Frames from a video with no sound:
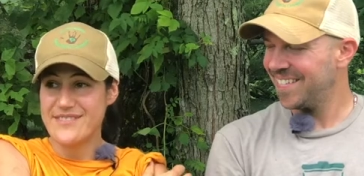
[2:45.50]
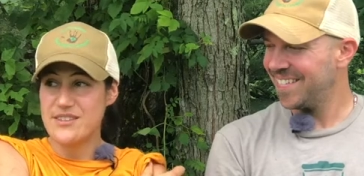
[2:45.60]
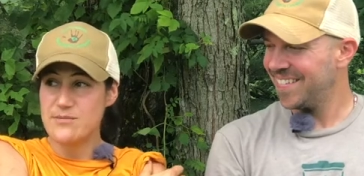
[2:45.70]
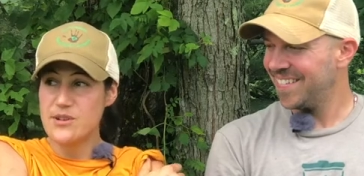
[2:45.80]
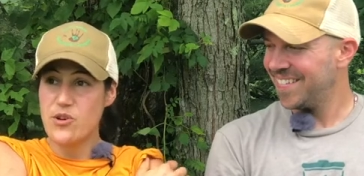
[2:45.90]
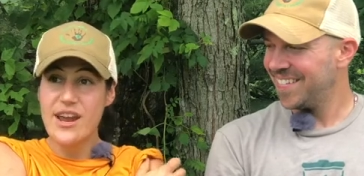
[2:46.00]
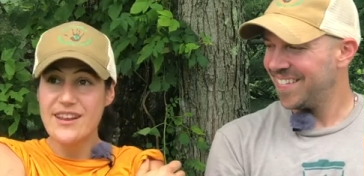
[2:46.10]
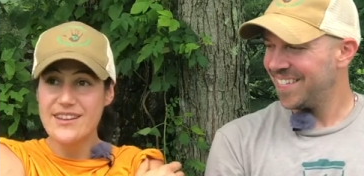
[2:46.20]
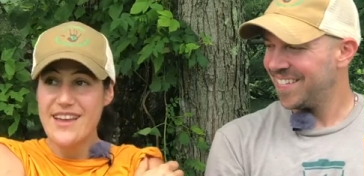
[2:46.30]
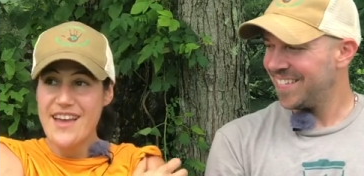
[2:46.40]
Speaker 1: it's been great.
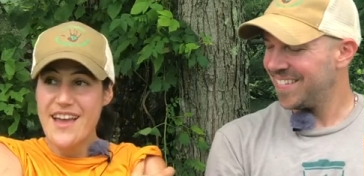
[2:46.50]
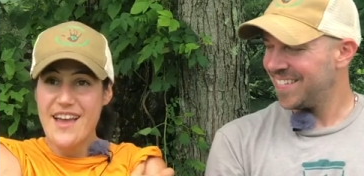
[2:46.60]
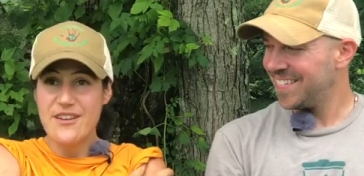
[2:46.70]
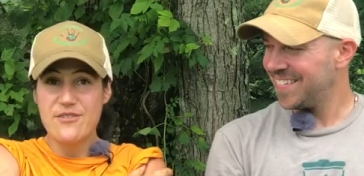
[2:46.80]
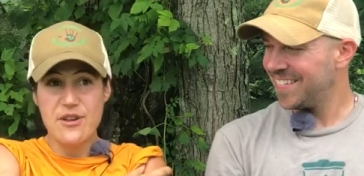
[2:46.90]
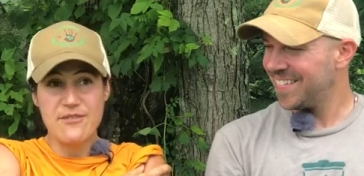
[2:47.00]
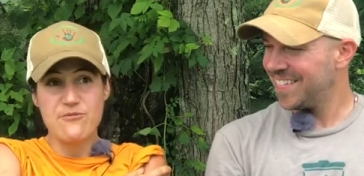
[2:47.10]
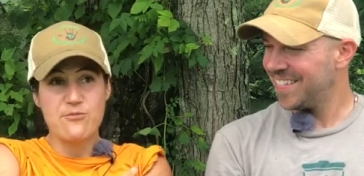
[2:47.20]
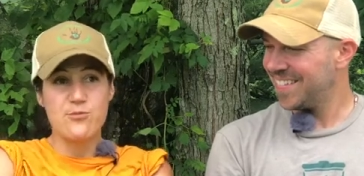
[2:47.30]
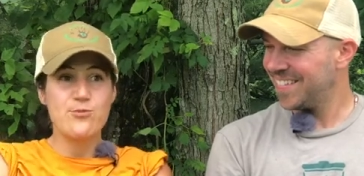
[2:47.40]
And and and
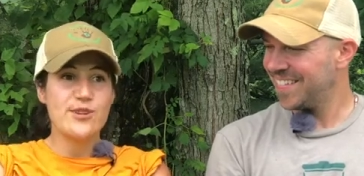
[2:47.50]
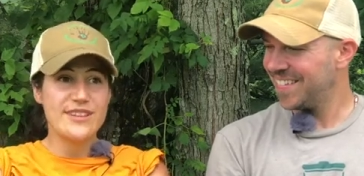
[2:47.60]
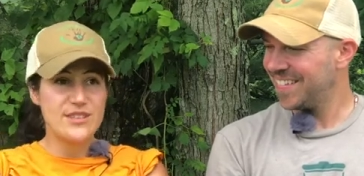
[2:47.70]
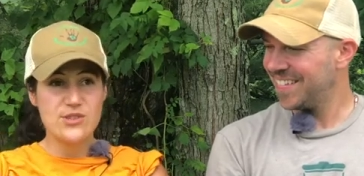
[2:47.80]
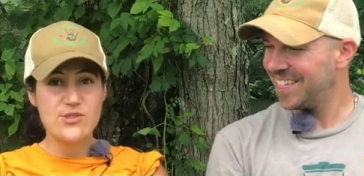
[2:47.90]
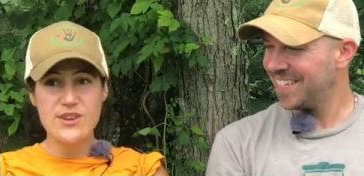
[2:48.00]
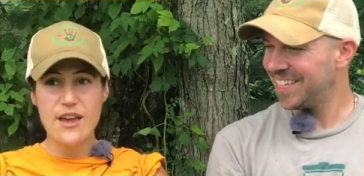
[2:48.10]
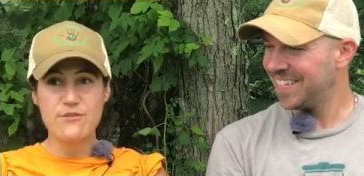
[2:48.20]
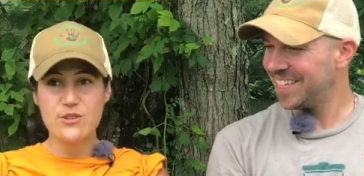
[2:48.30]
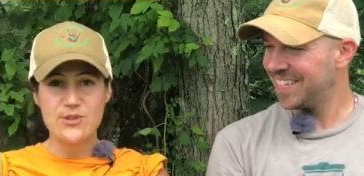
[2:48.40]
really soon
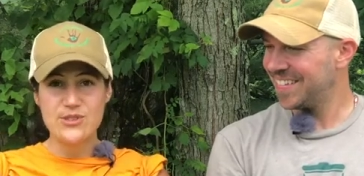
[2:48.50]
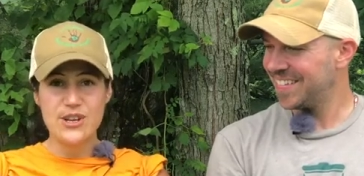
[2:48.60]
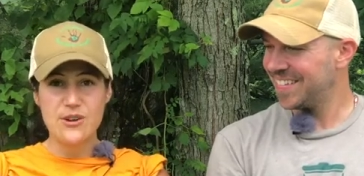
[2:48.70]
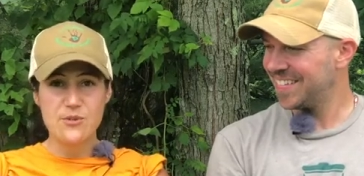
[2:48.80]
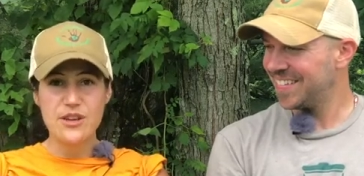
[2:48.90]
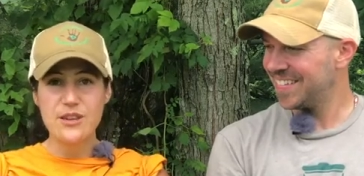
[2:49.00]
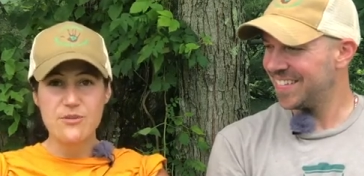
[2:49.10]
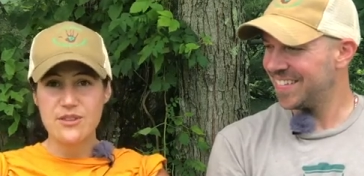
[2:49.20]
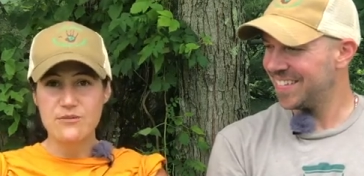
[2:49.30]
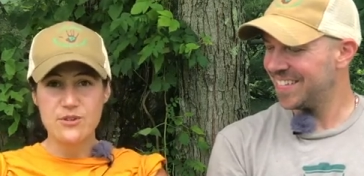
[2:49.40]
after we started working
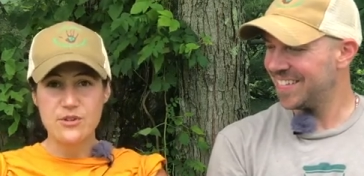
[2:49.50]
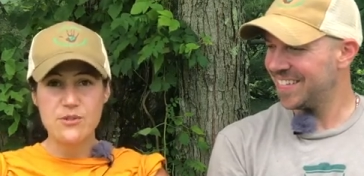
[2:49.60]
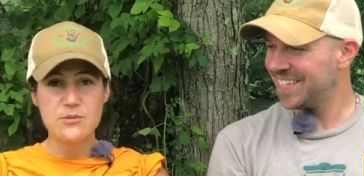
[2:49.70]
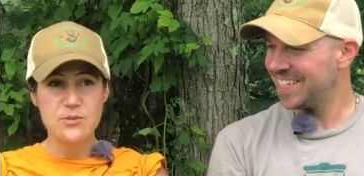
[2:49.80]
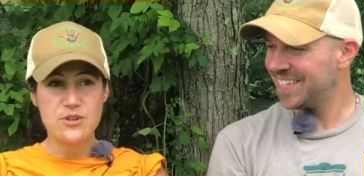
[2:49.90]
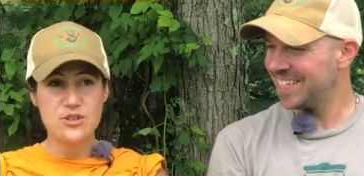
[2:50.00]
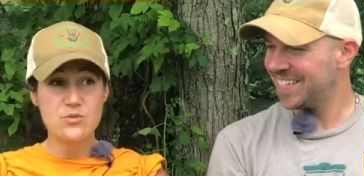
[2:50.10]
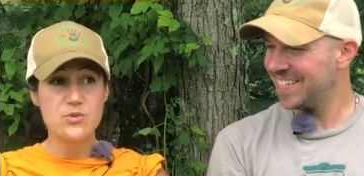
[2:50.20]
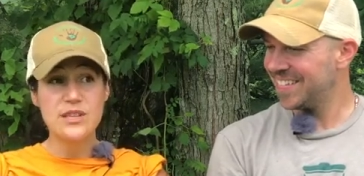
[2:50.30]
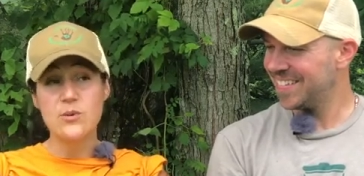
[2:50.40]
with different groups, we were just
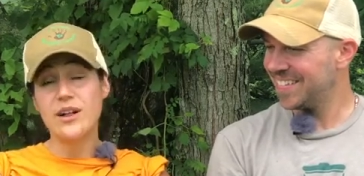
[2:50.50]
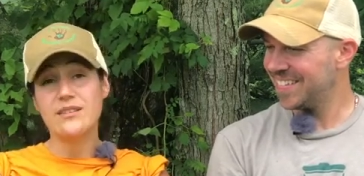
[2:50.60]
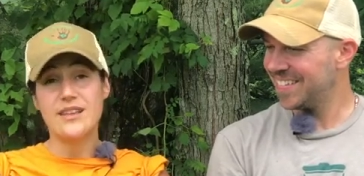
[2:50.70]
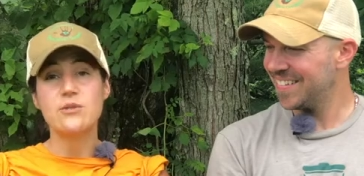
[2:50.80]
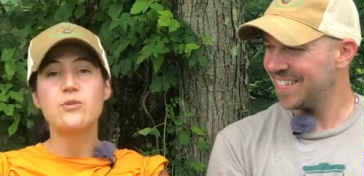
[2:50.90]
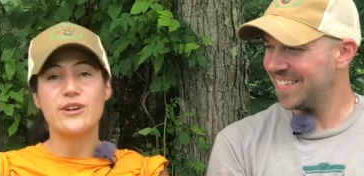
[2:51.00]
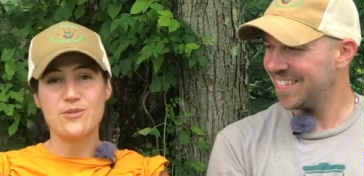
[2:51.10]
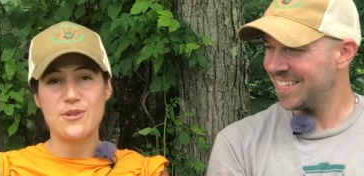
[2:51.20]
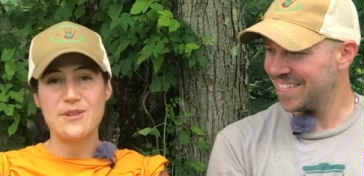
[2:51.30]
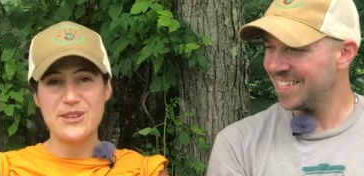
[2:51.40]
really well networked.
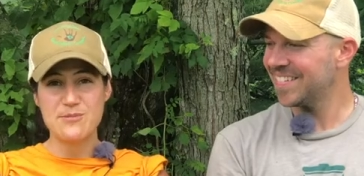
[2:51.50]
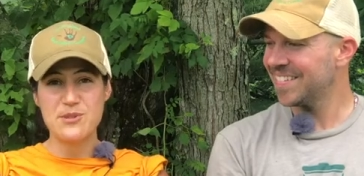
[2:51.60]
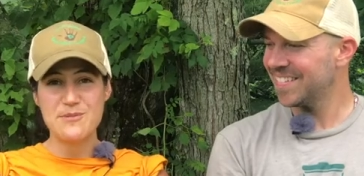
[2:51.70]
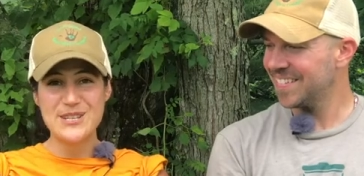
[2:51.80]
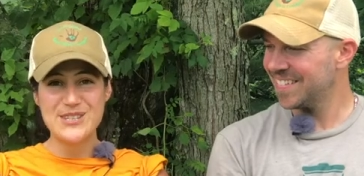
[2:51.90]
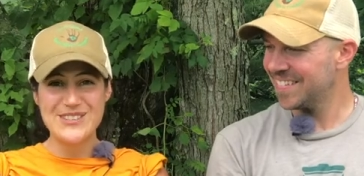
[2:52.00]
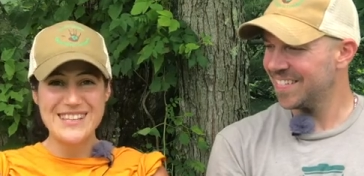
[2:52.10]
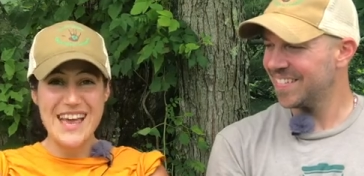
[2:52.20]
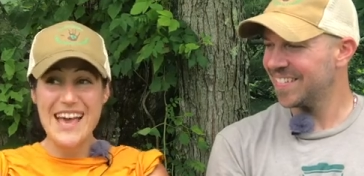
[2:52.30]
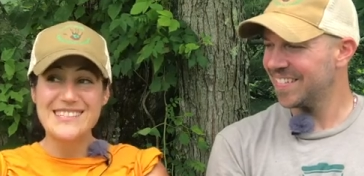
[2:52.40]
Right? Because Bloomington
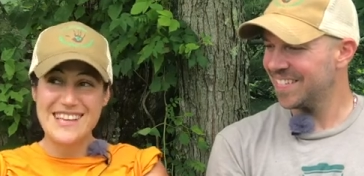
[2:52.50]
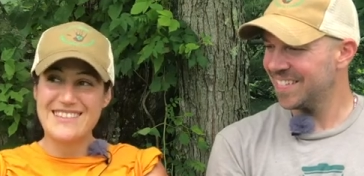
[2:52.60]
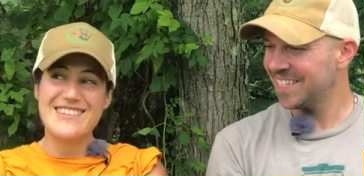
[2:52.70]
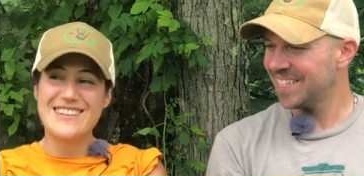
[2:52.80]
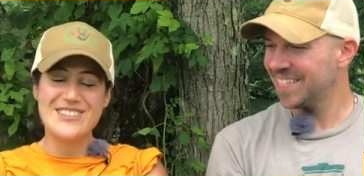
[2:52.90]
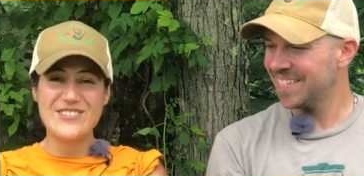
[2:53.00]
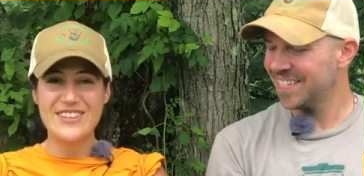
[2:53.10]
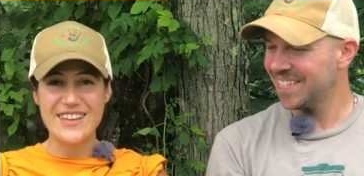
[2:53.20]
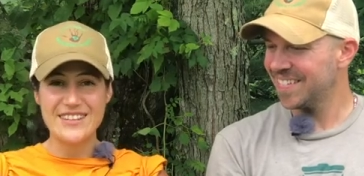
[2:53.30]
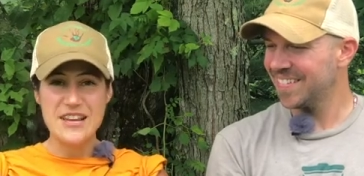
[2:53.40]
has that thing to it
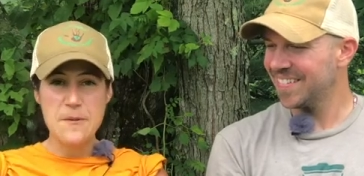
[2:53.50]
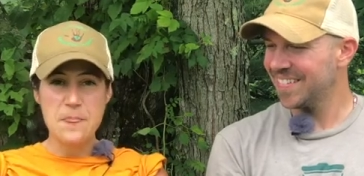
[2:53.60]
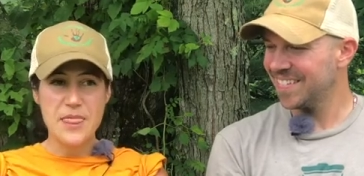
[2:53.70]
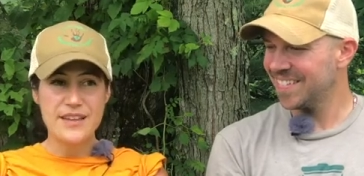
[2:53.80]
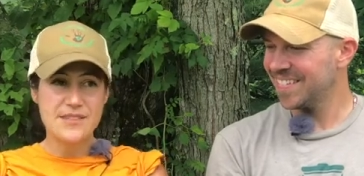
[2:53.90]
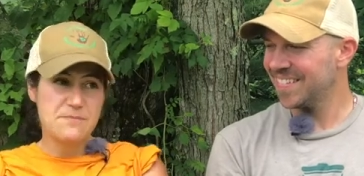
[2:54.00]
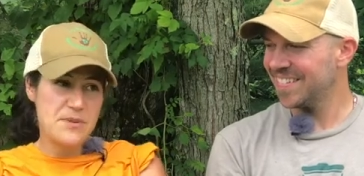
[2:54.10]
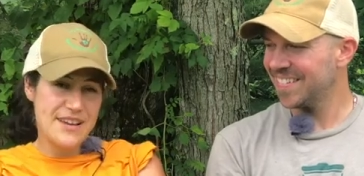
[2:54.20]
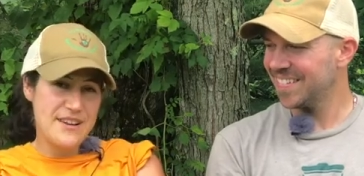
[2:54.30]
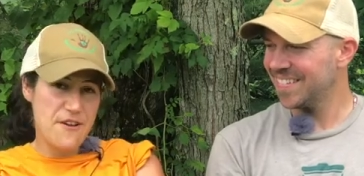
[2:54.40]
that it's
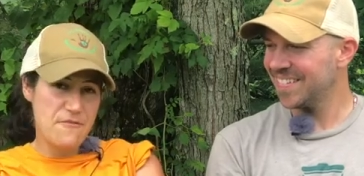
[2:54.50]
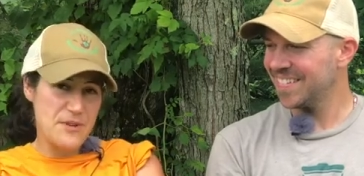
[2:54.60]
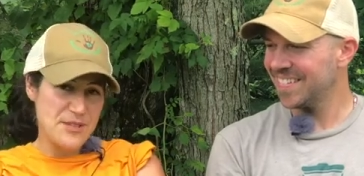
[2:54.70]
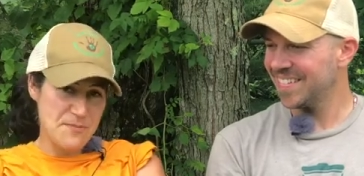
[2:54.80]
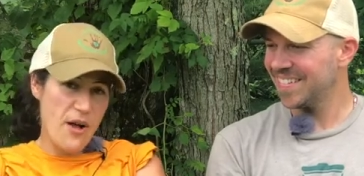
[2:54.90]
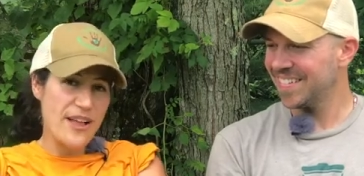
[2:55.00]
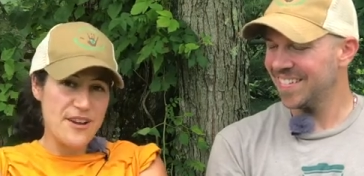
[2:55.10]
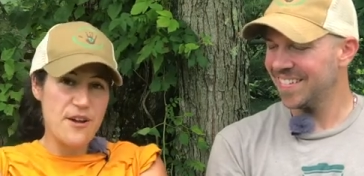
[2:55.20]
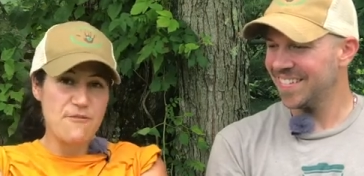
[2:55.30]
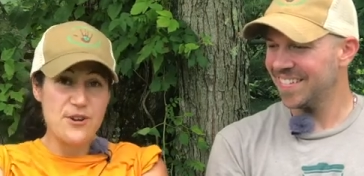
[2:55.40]
big enough but small
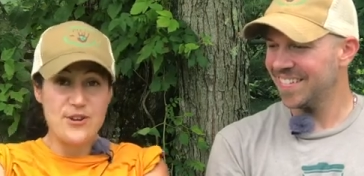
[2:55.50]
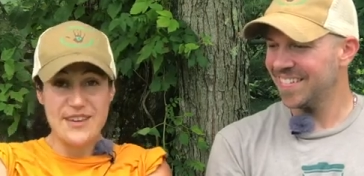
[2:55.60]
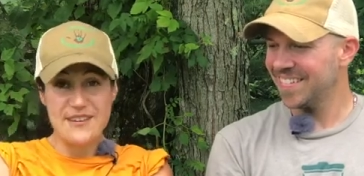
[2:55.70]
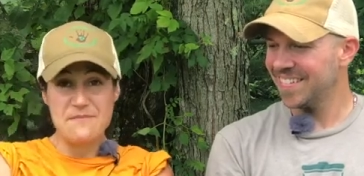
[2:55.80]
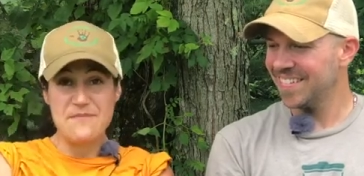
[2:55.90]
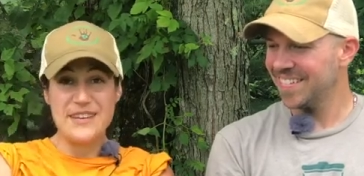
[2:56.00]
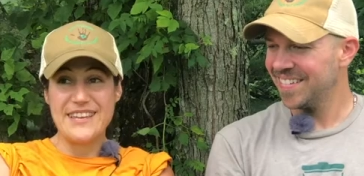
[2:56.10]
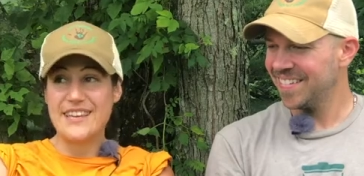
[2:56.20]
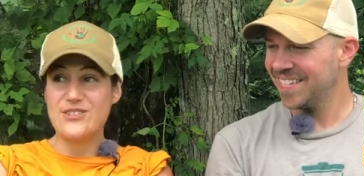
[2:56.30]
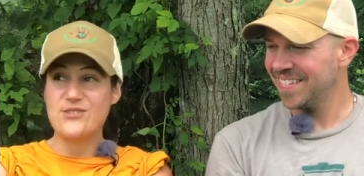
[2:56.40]
enough where you can
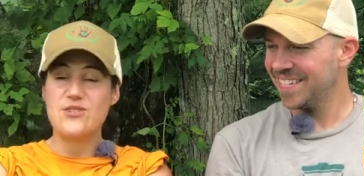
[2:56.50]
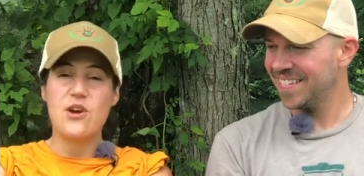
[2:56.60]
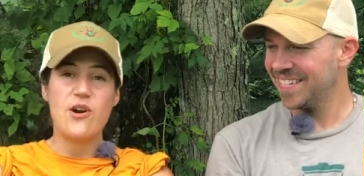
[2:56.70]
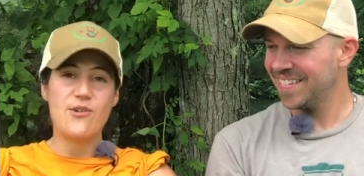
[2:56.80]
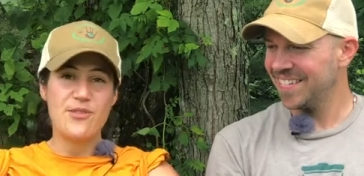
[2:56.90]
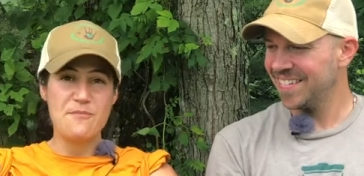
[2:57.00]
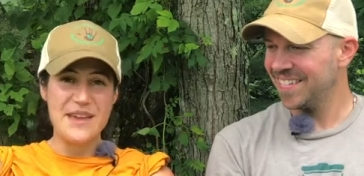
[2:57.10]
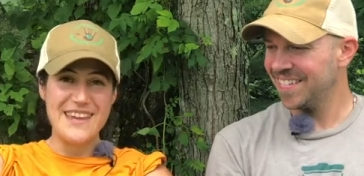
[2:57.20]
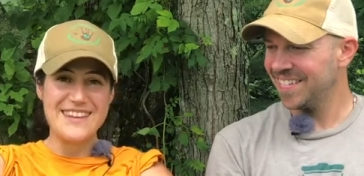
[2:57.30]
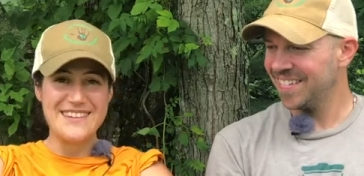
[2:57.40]
get to know the
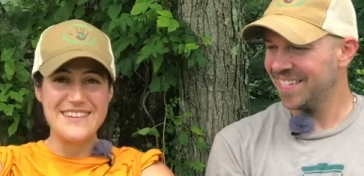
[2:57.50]
main